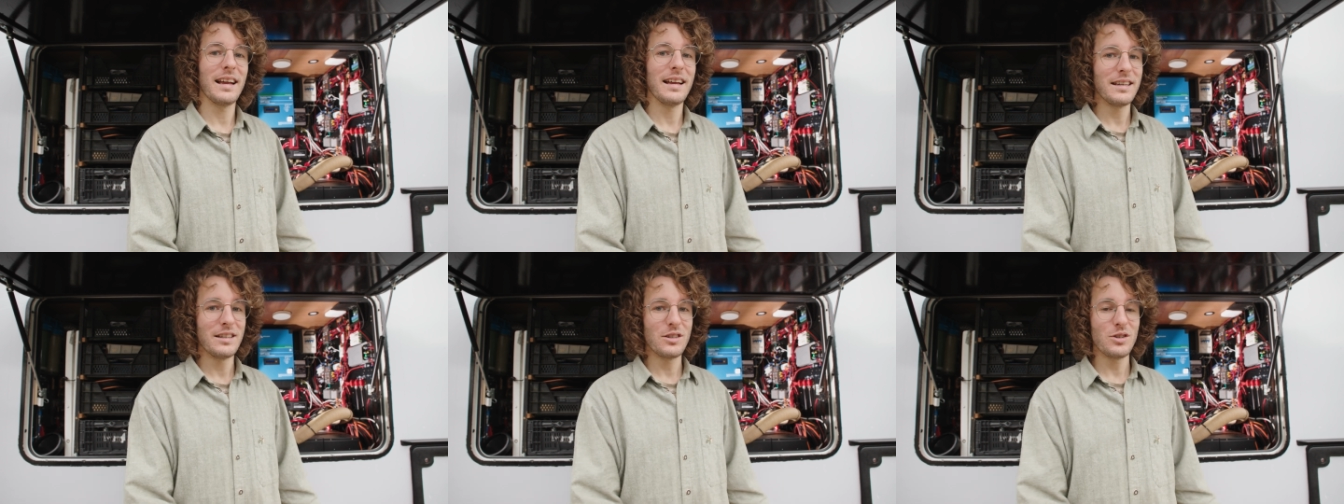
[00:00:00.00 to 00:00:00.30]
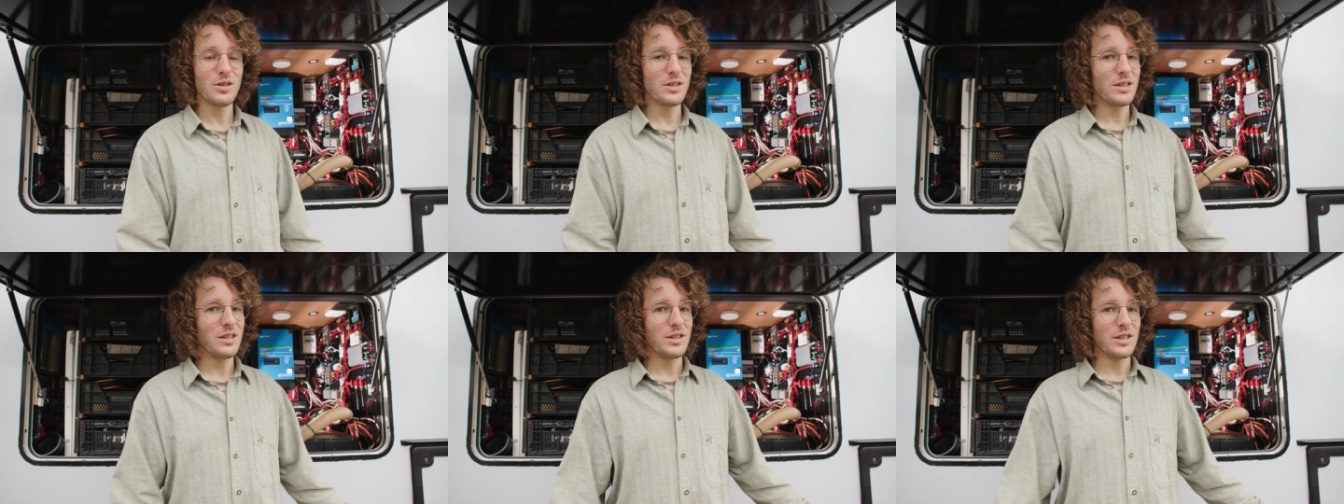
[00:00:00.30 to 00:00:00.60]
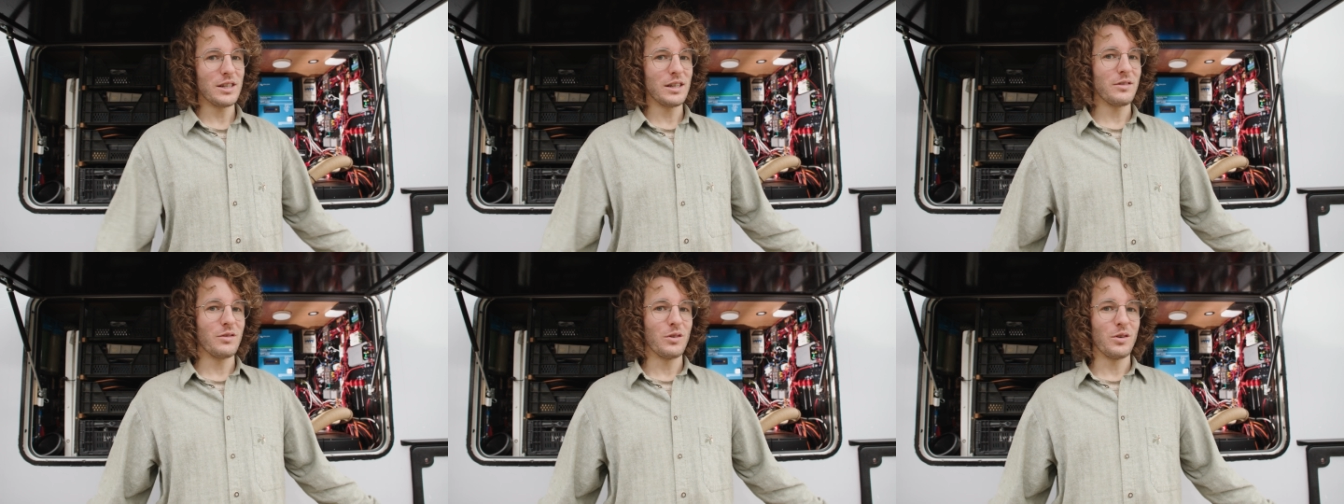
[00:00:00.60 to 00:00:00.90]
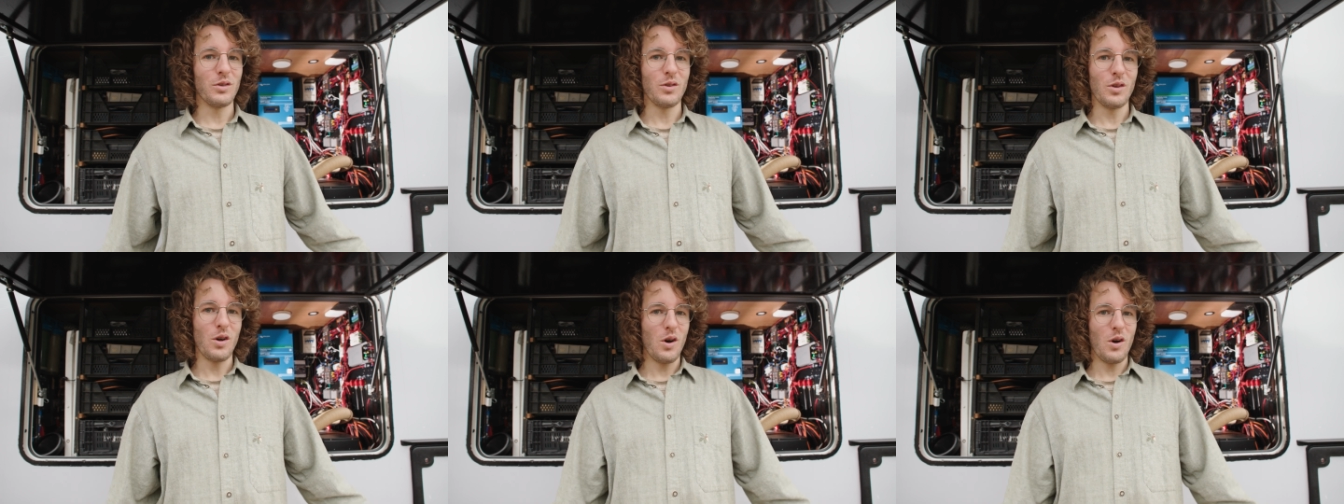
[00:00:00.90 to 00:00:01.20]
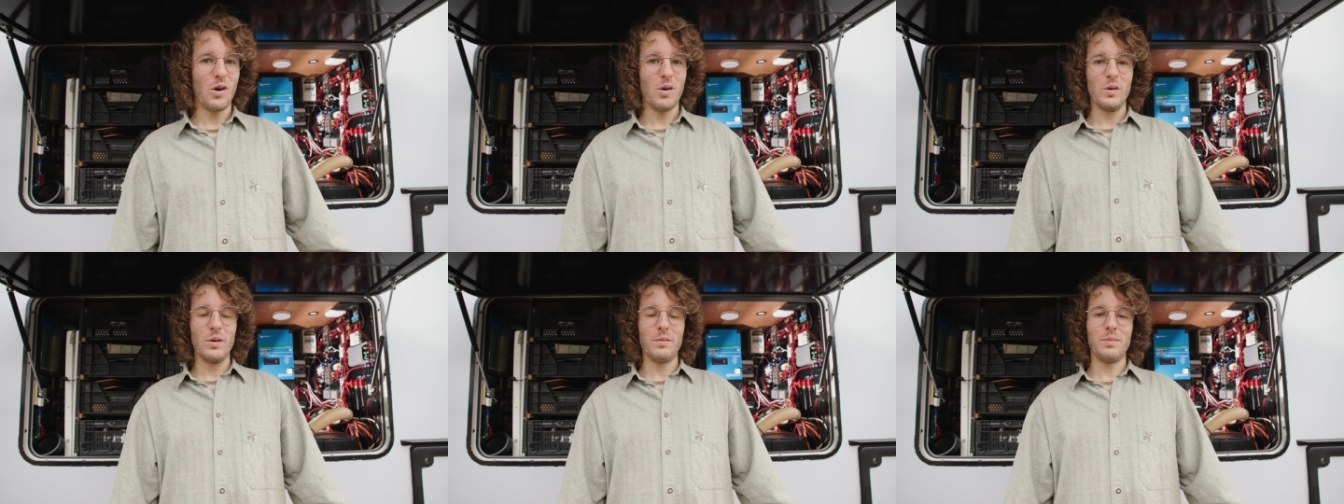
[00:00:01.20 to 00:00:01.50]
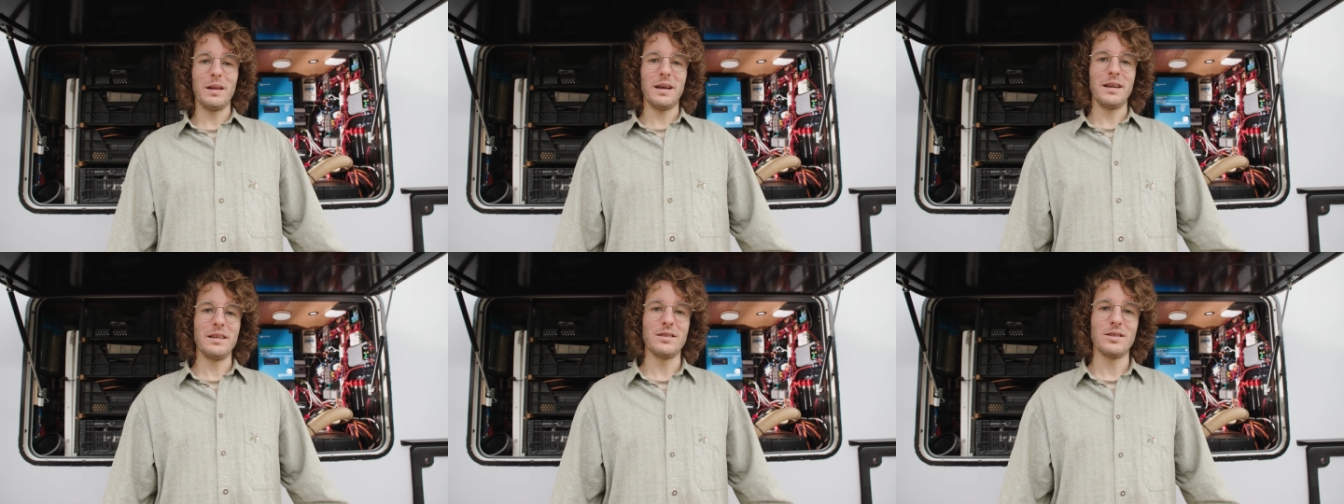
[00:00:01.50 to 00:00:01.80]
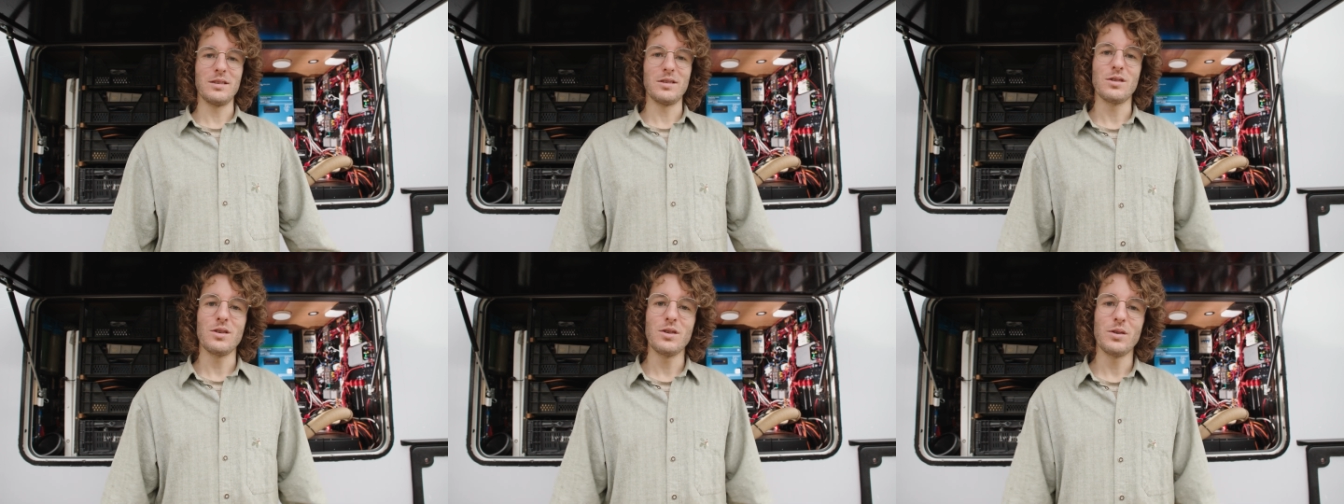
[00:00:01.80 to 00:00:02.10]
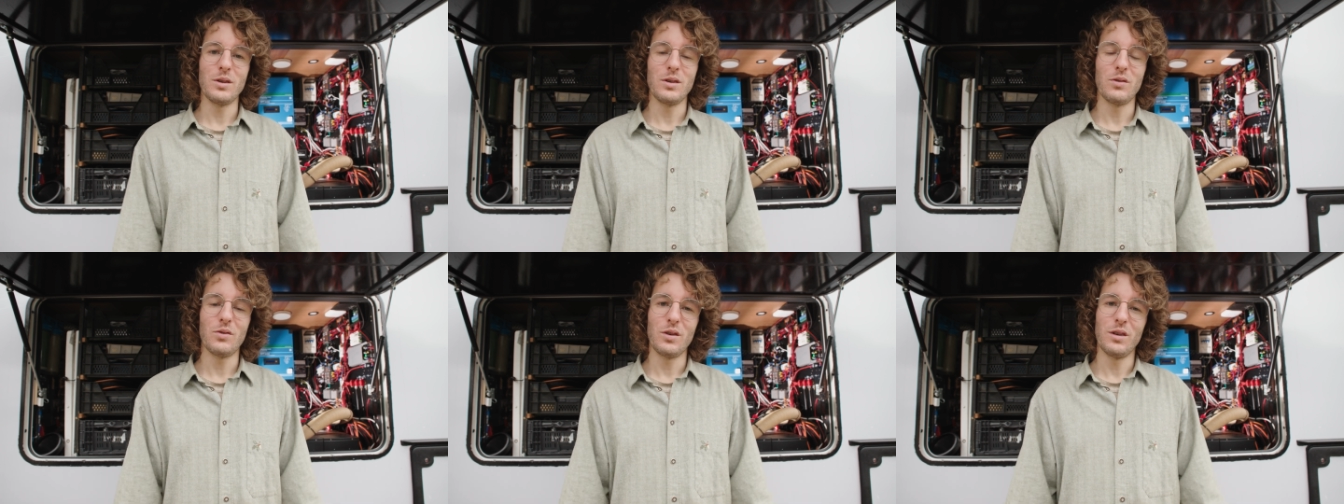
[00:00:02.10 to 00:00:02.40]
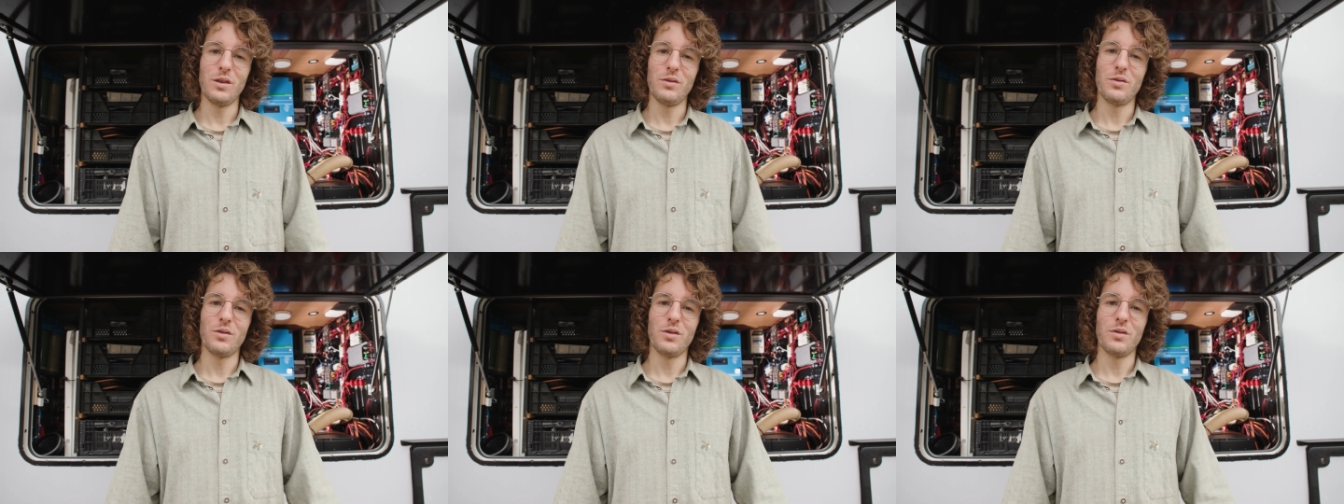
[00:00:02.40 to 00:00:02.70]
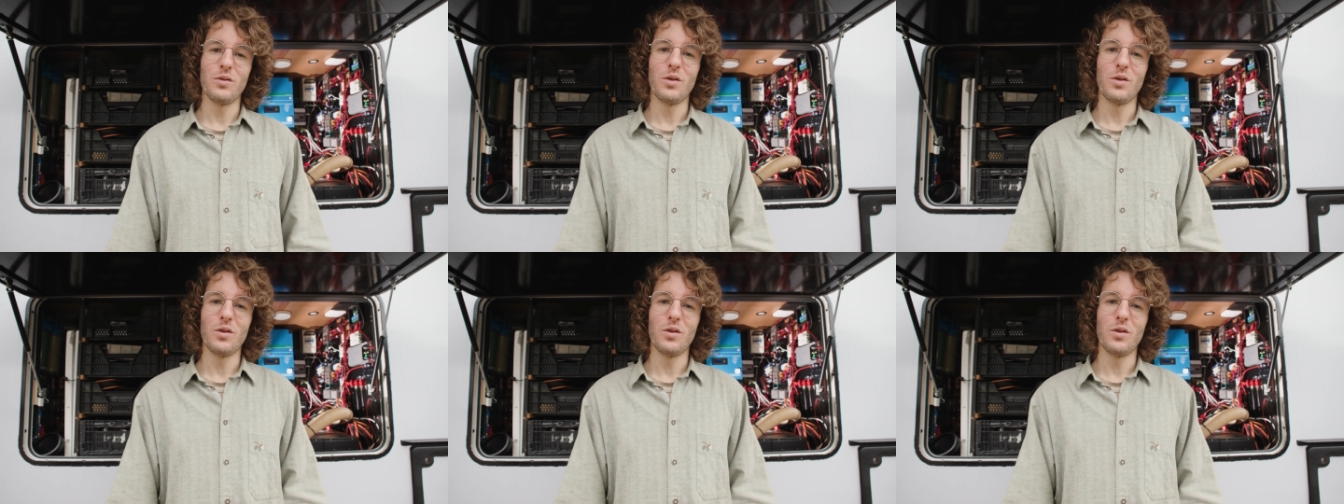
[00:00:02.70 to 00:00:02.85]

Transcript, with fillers: and just in general not all appliances go in 24